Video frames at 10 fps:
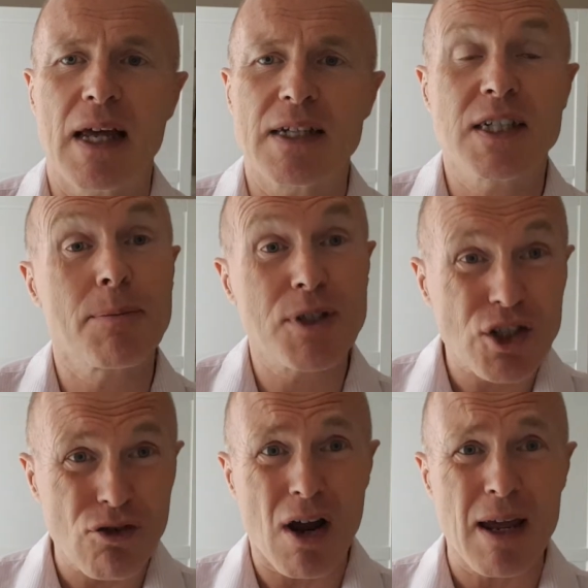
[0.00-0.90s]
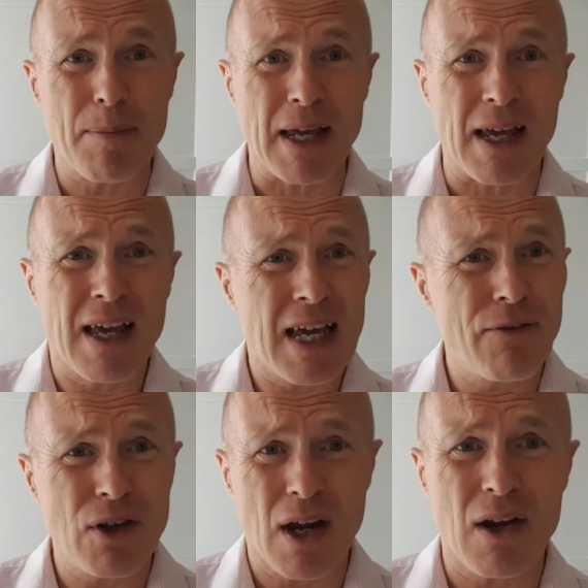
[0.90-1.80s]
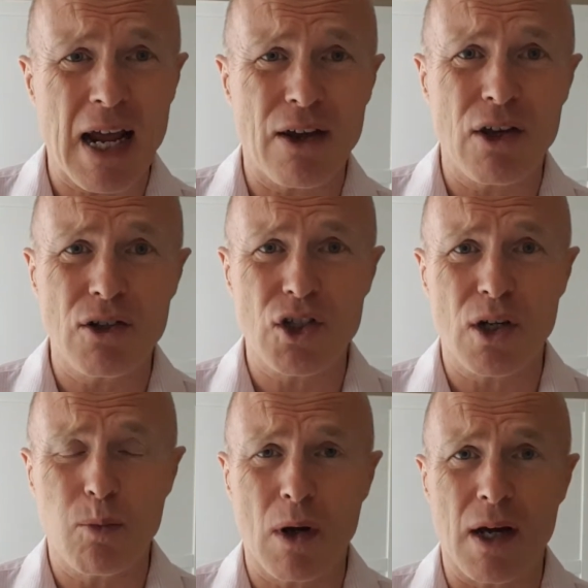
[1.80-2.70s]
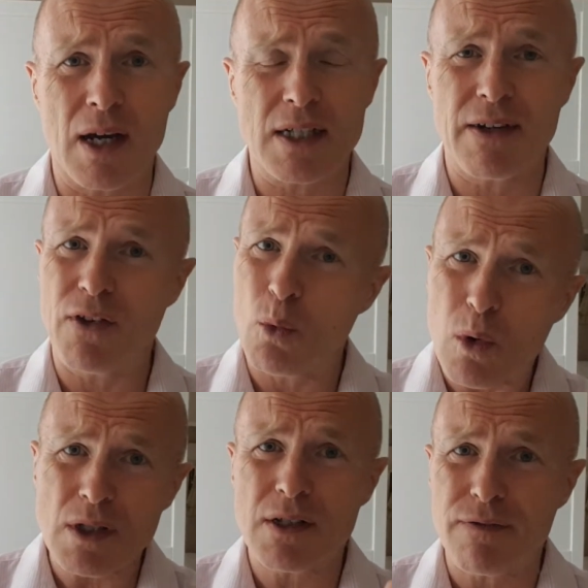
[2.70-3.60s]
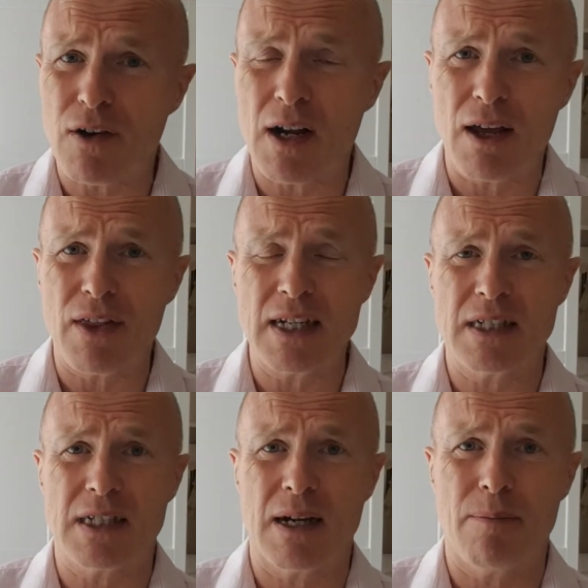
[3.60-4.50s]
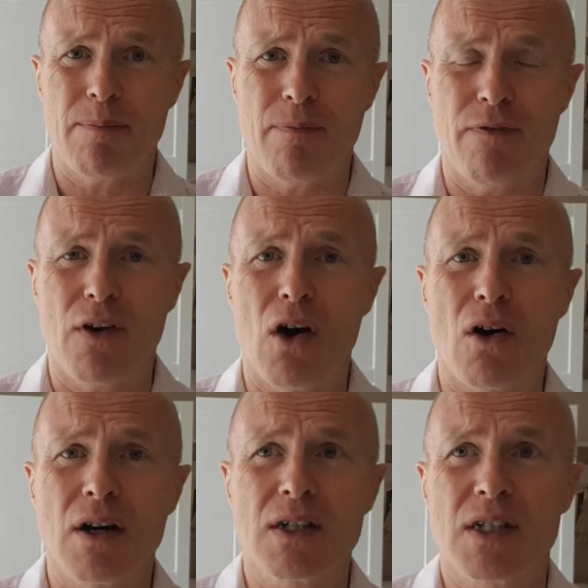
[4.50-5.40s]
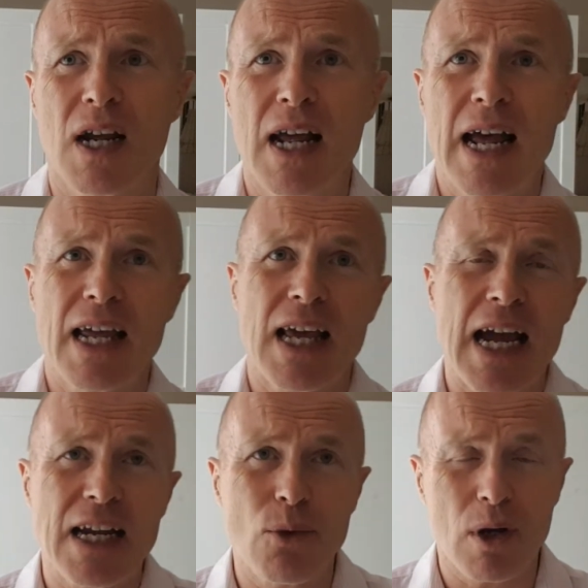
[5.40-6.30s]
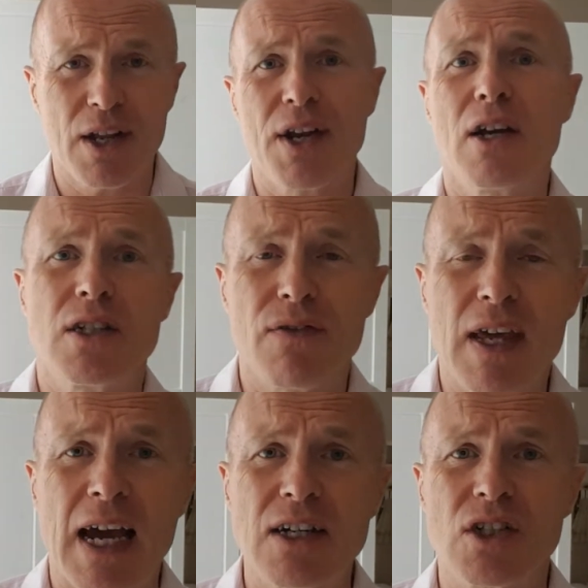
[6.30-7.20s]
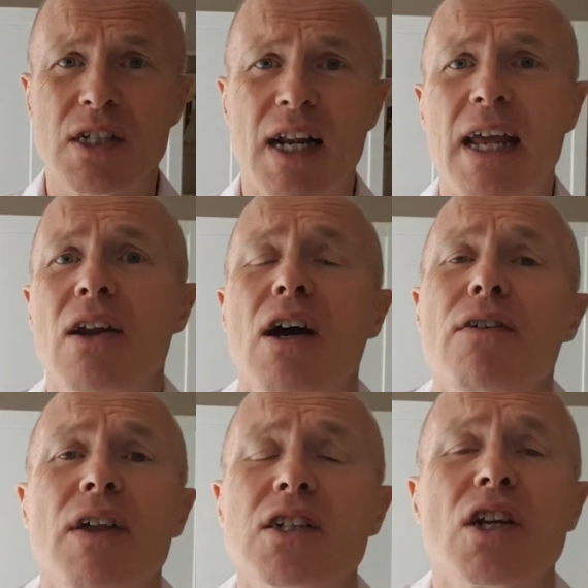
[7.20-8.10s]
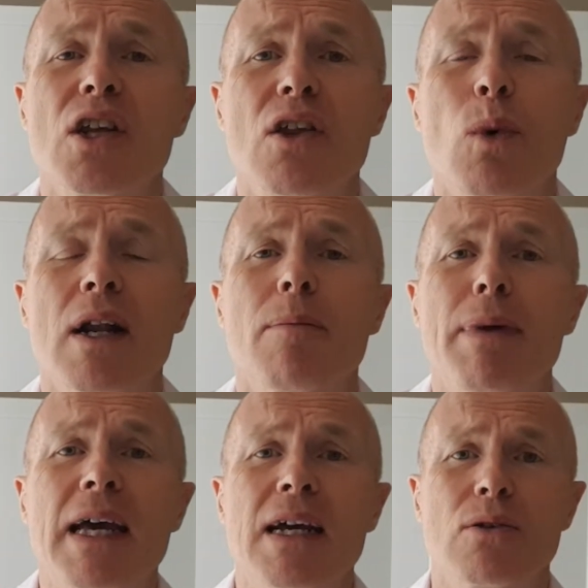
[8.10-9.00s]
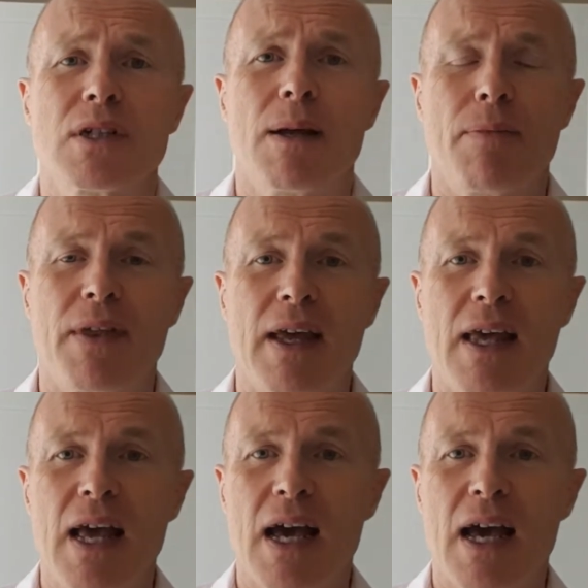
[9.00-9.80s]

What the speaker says: Subscribing. If you don't know how YouTube works, if you want to follow these vlogs and you want a notification to let you know if there's a new one appeared or something,